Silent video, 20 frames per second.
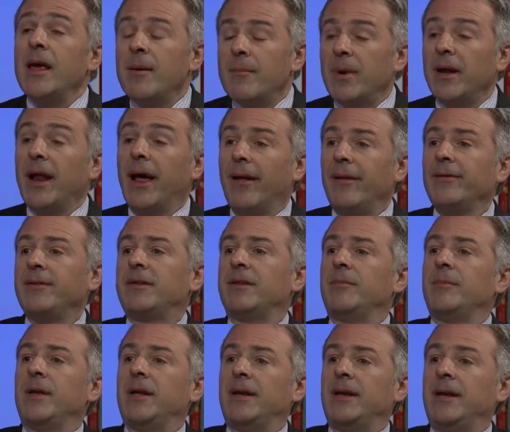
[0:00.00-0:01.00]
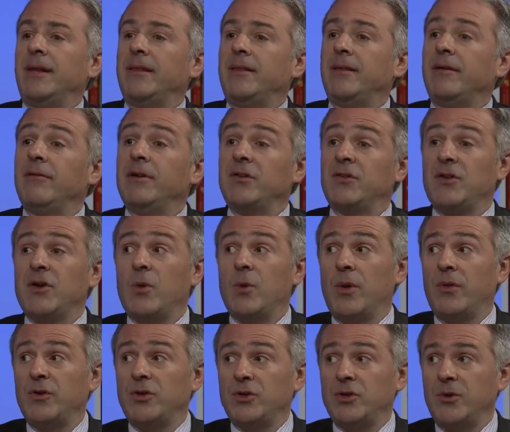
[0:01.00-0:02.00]
But ultimately, there is no
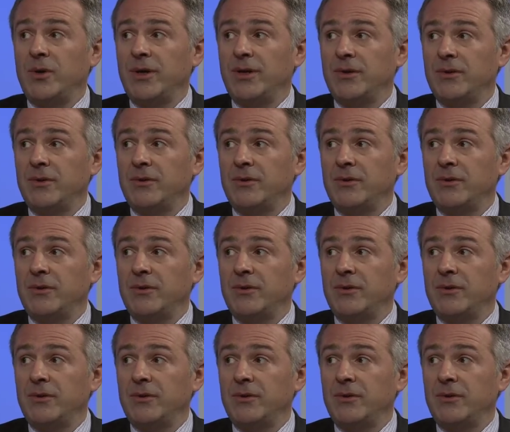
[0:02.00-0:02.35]
other choice.